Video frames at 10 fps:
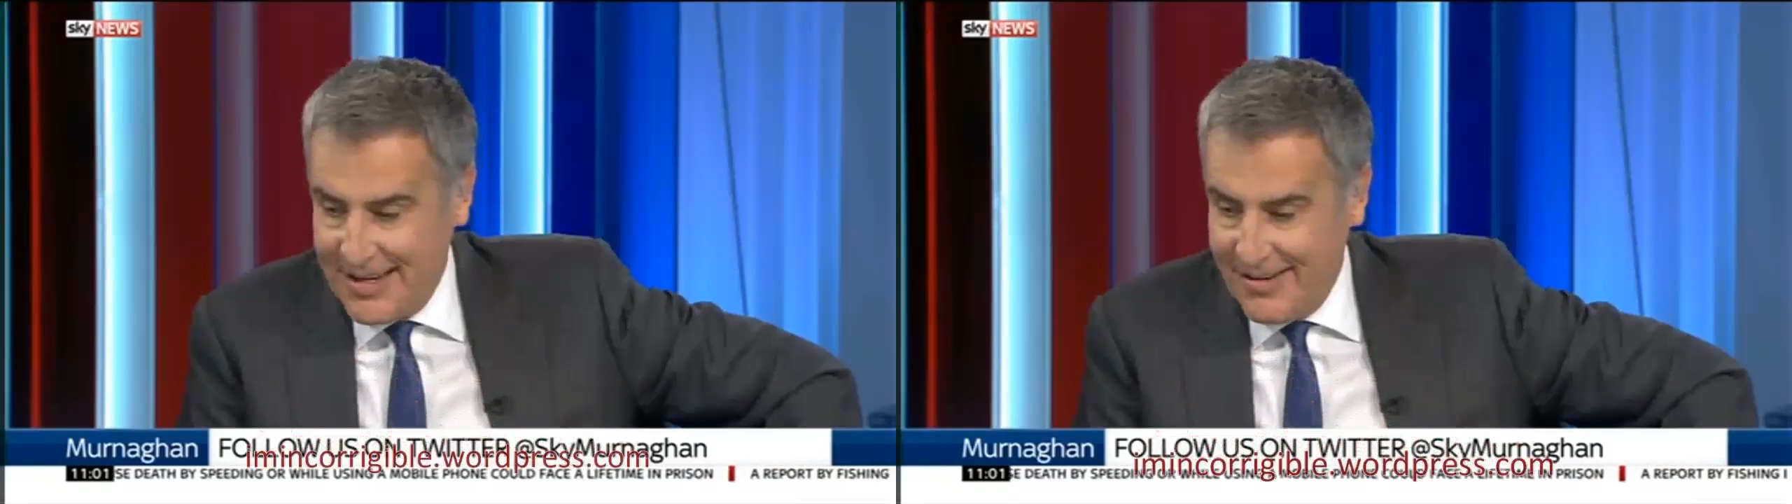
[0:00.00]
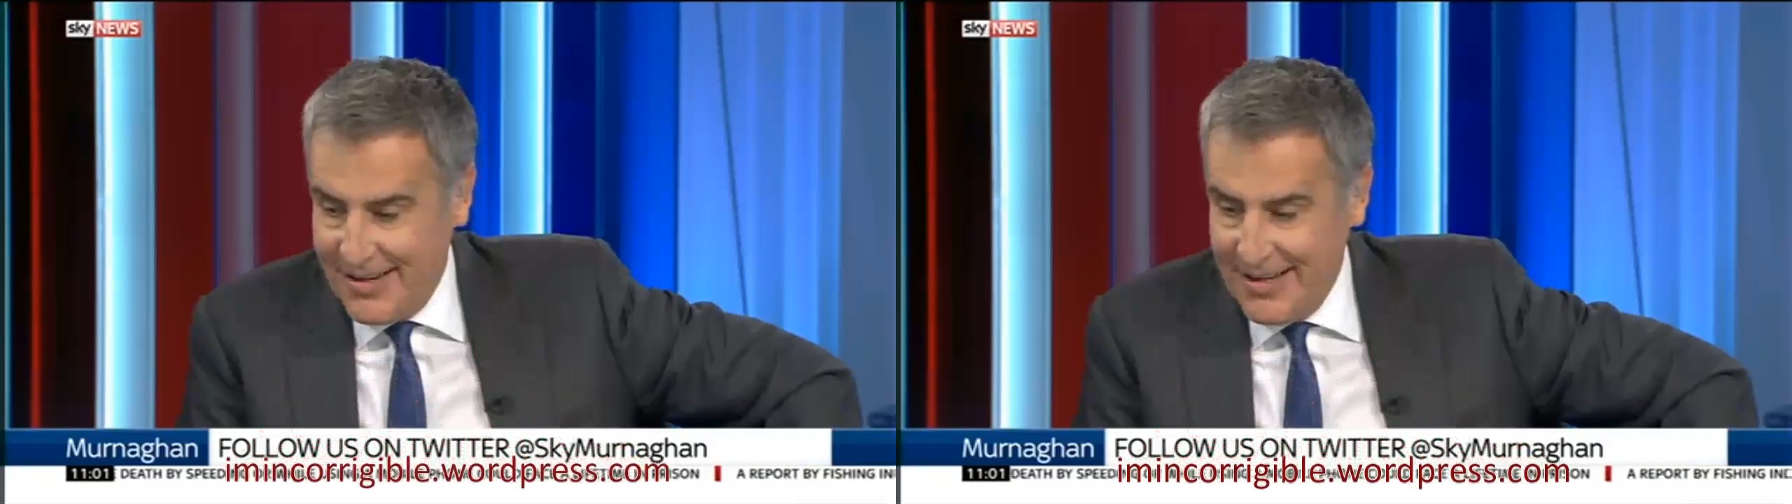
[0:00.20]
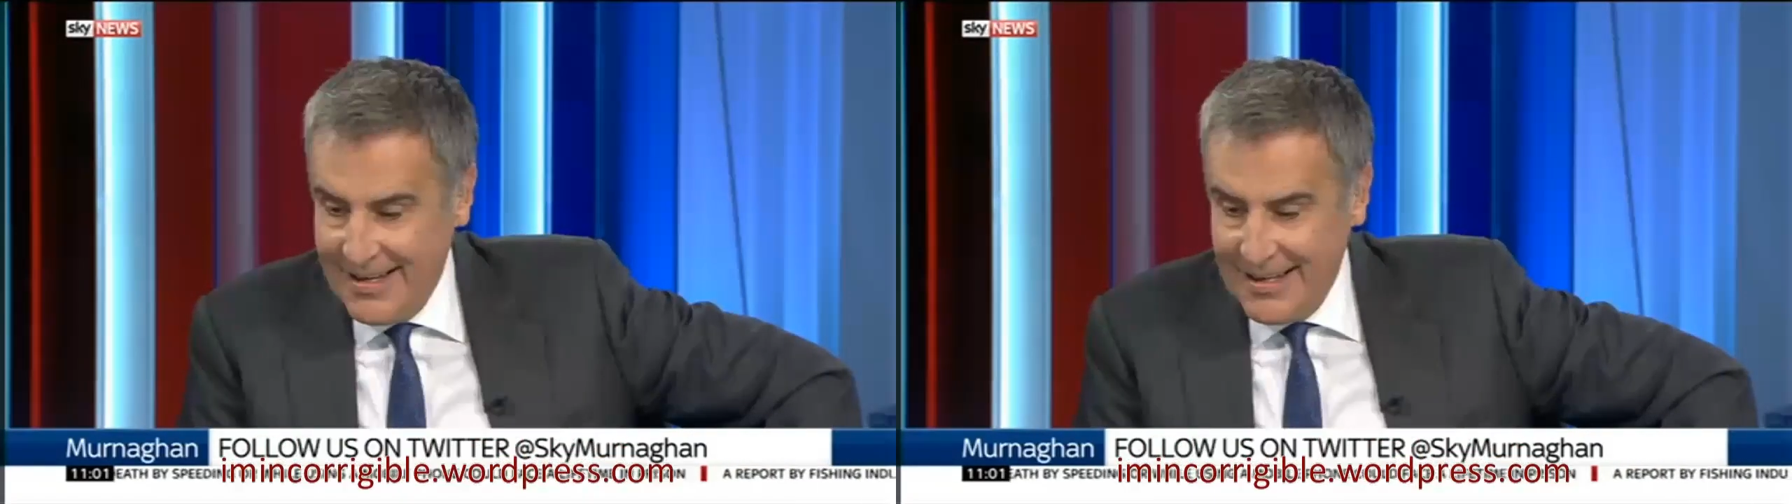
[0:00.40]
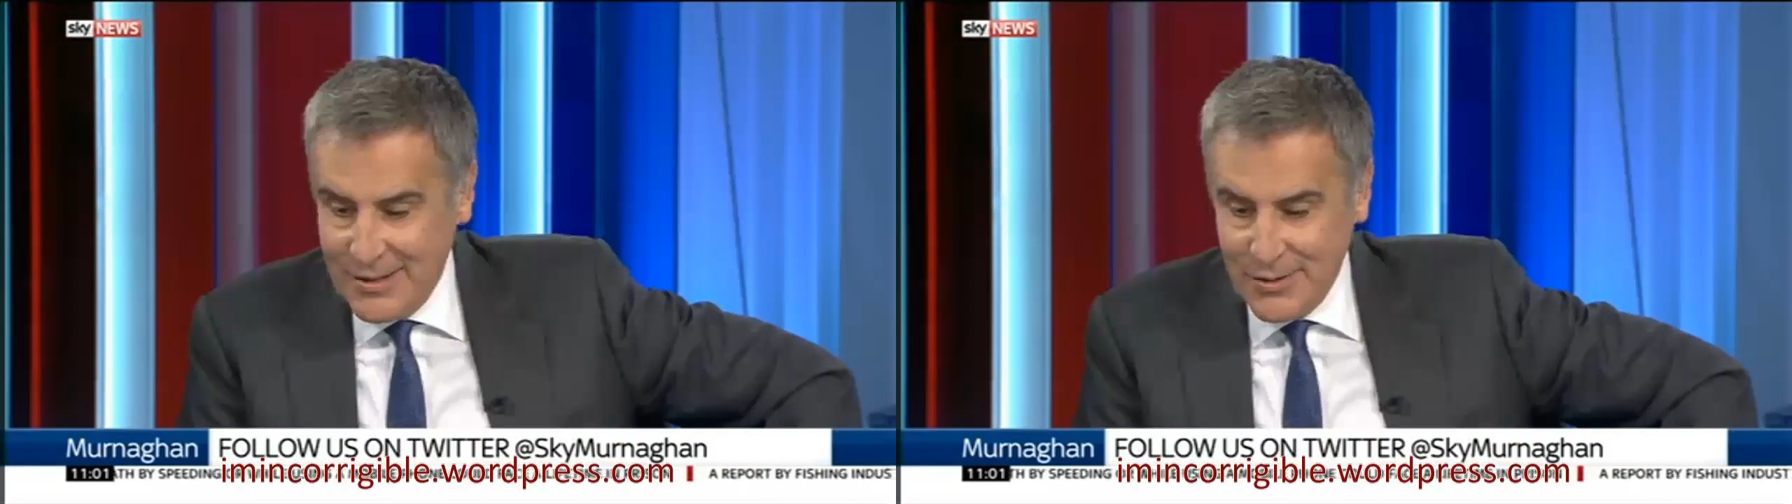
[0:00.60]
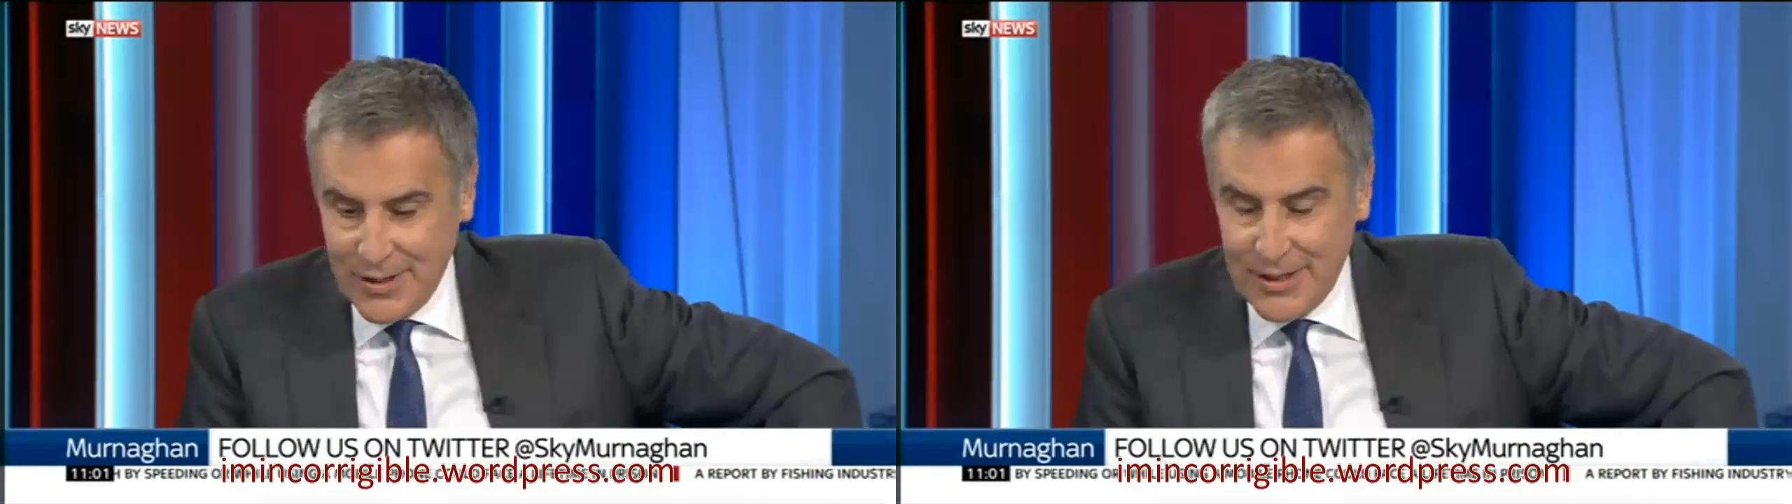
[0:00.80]
There, uh,
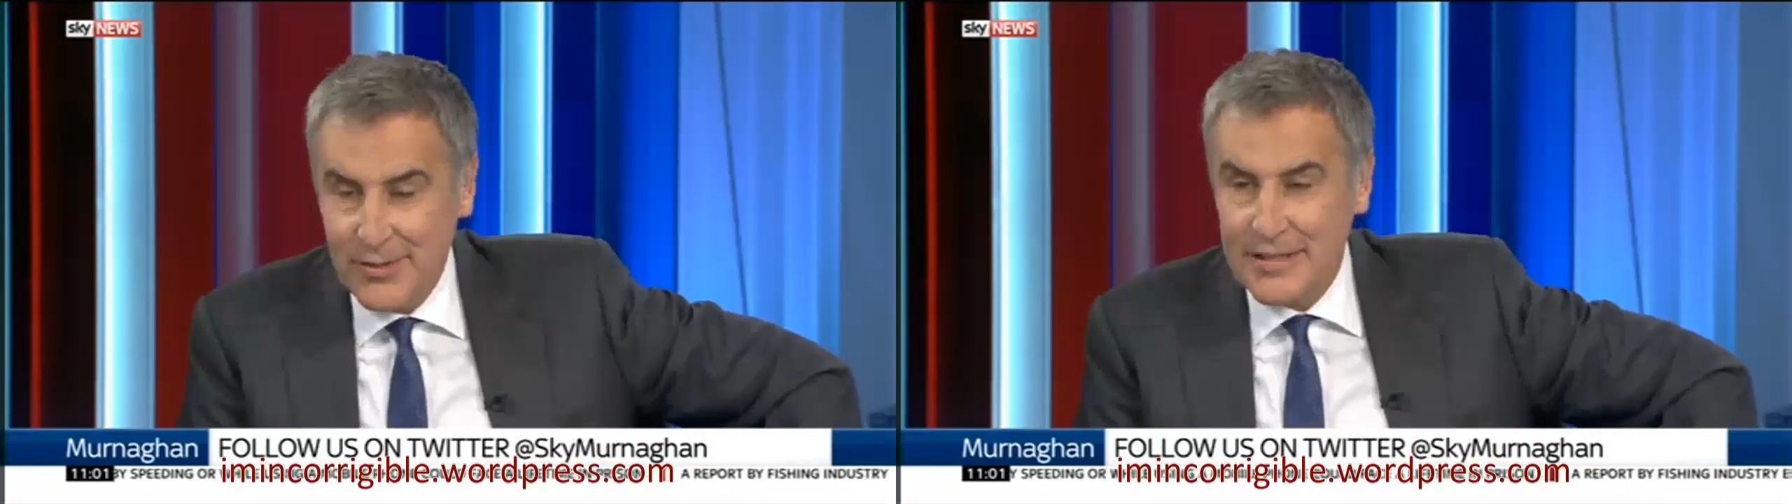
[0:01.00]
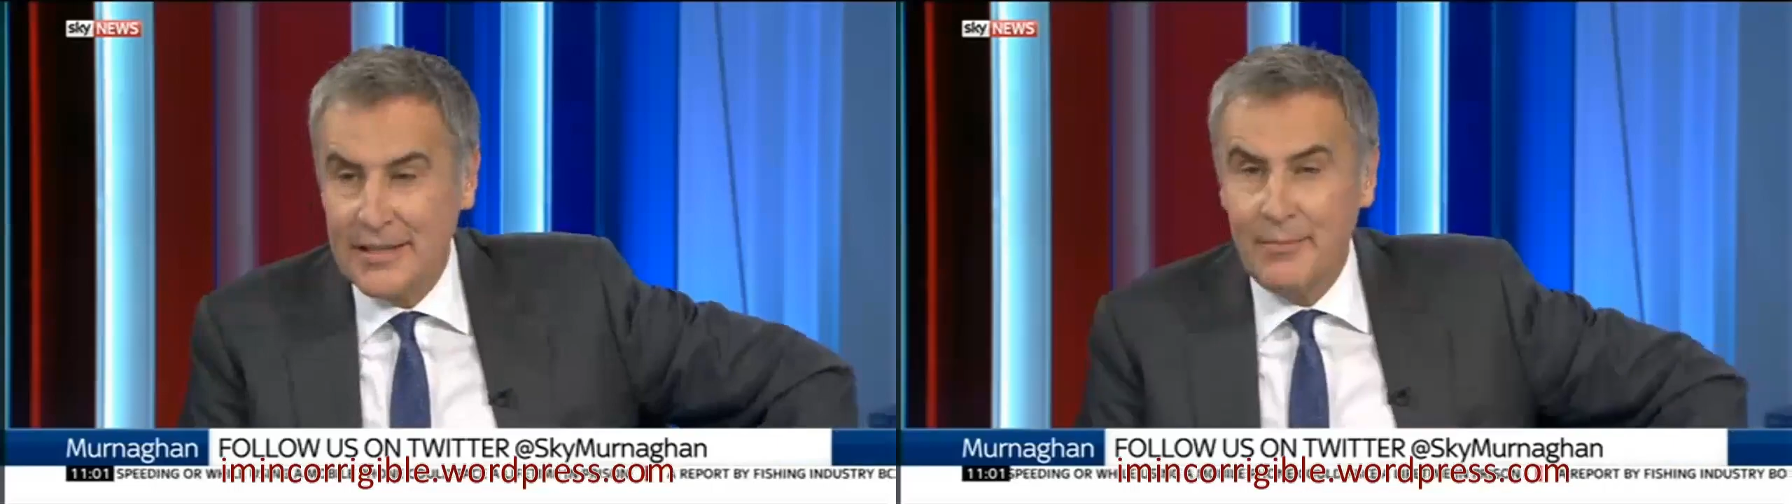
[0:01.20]
talking to us in